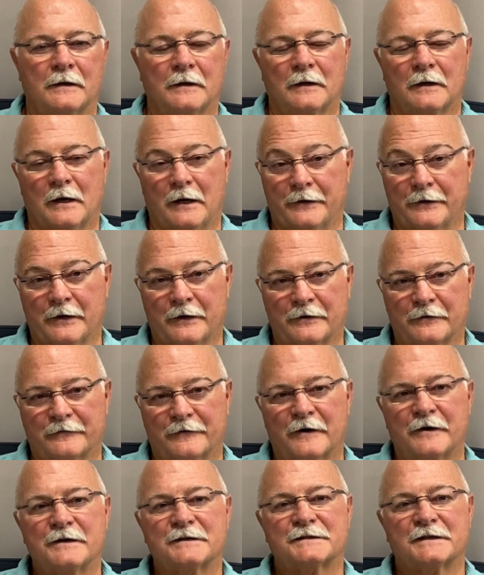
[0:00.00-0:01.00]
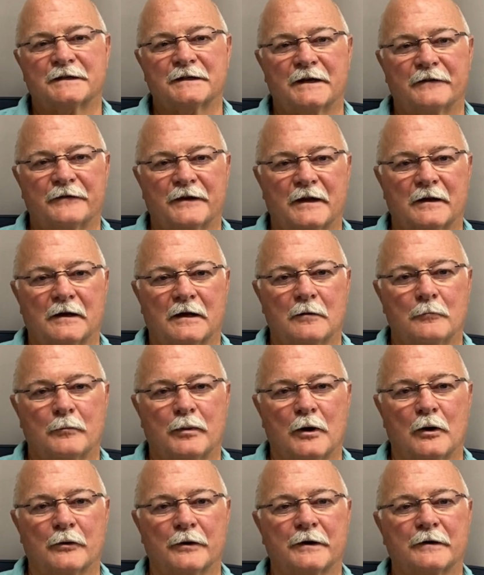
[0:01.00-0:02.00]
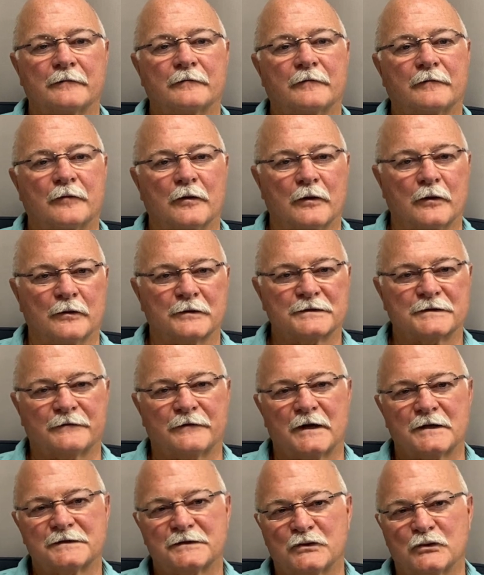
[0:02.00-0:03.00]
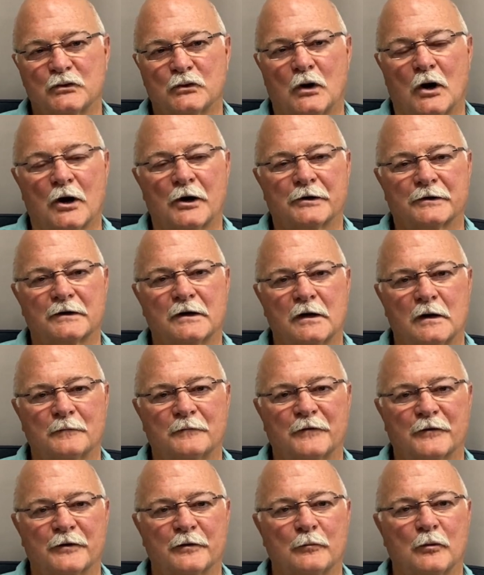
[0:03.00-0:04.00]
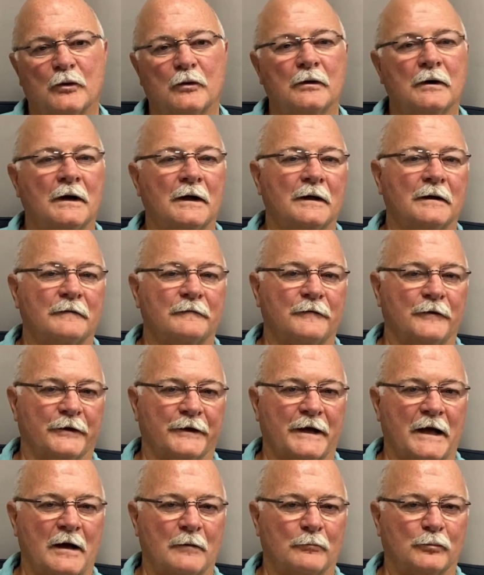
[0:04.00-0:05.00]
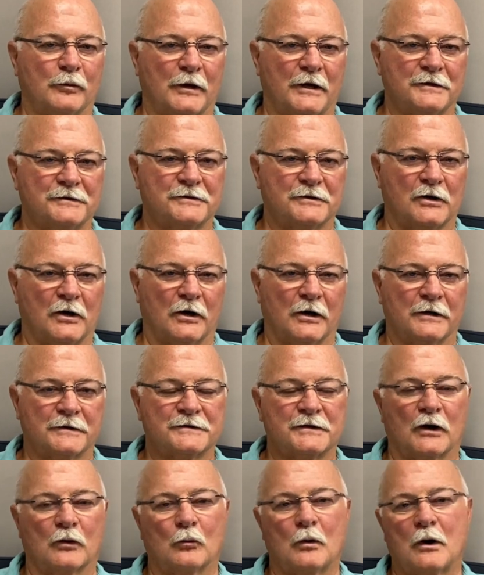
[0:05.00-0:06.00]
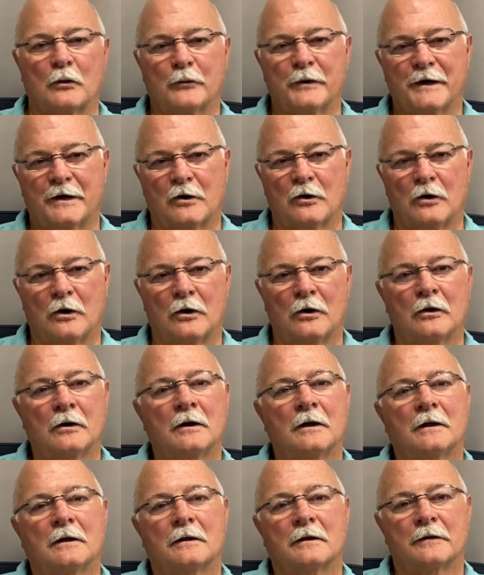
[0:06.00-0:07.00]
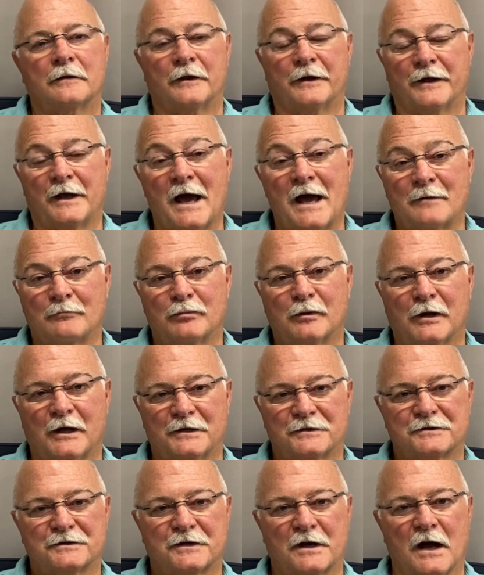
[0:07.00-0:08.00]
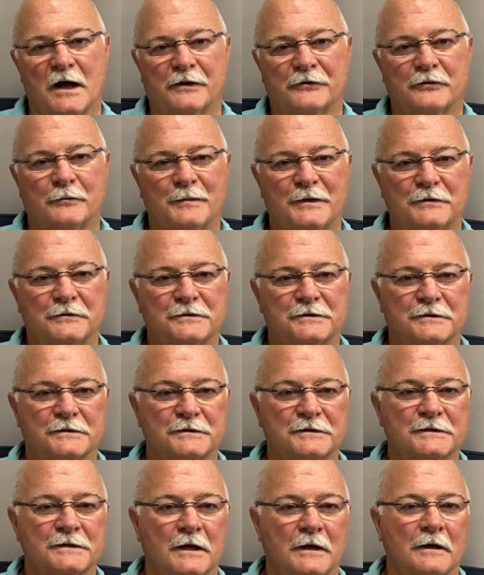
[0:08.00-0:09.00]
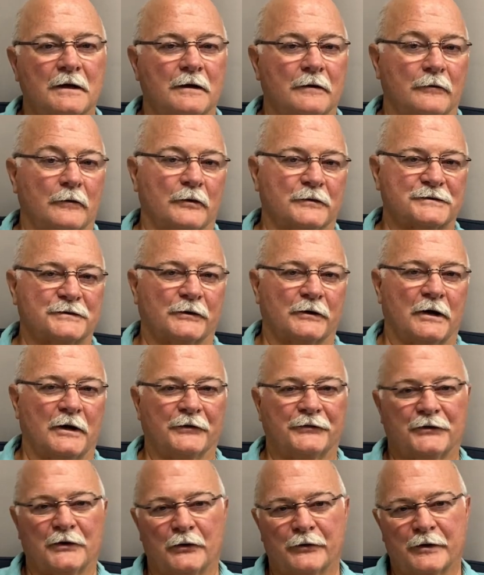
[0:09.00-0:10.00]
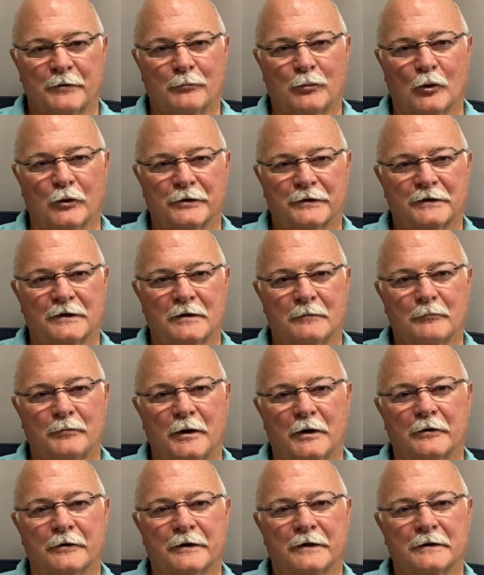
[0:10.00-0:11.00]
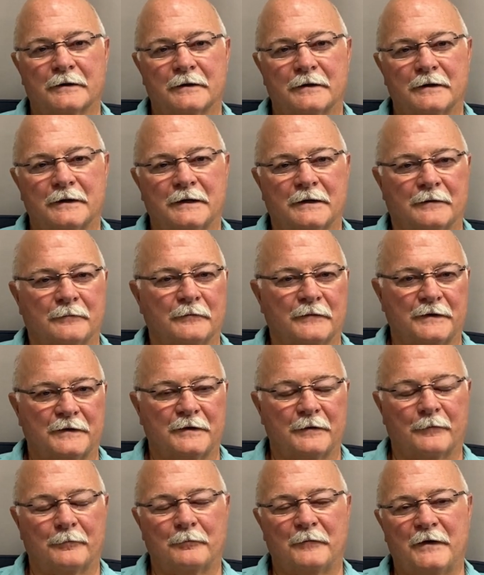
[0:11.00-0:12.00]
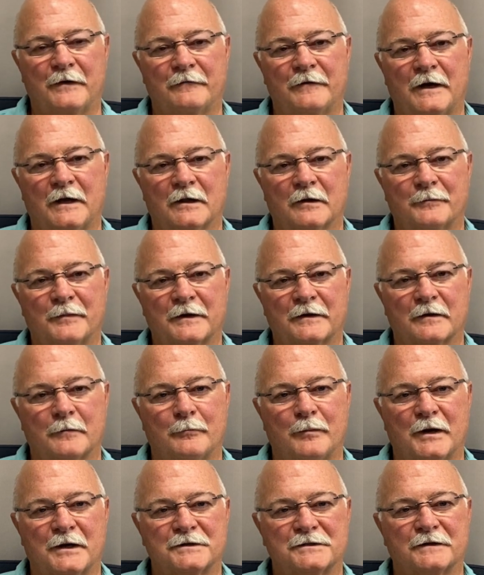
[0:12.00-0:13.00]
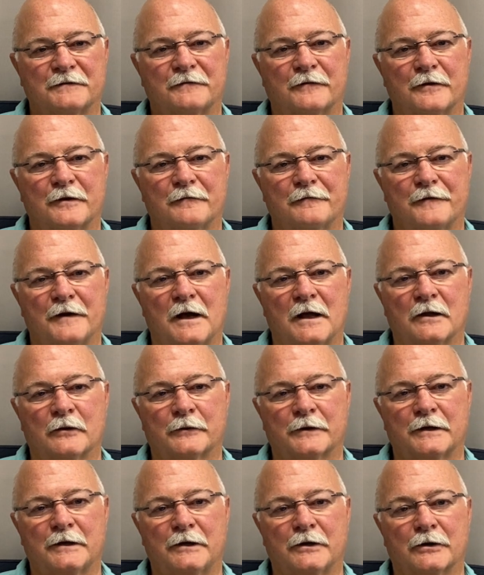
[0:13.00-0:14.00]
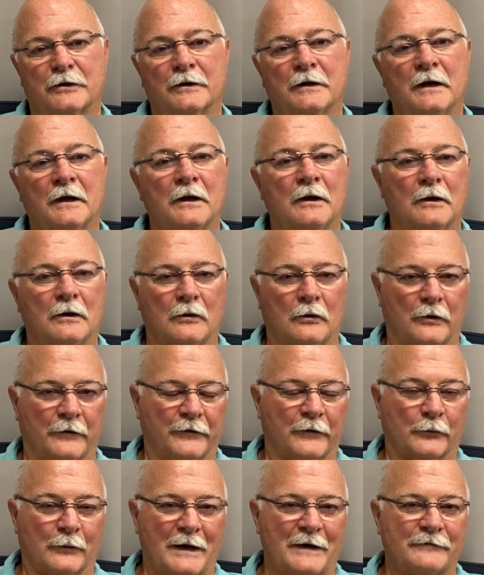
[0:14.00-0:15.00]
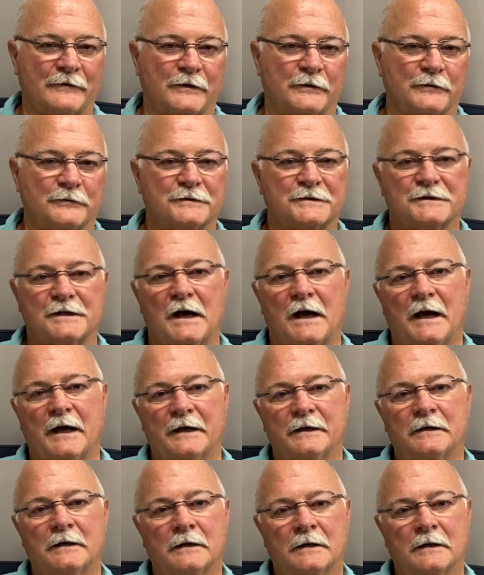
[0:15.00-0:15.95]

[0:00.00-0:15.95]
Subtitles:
Another very significant component for those of us who aren't comfortable filling out pledge cards are what we call the non-pledged contributions. Those are also an important component in developing the budget for the following year on the revenue side.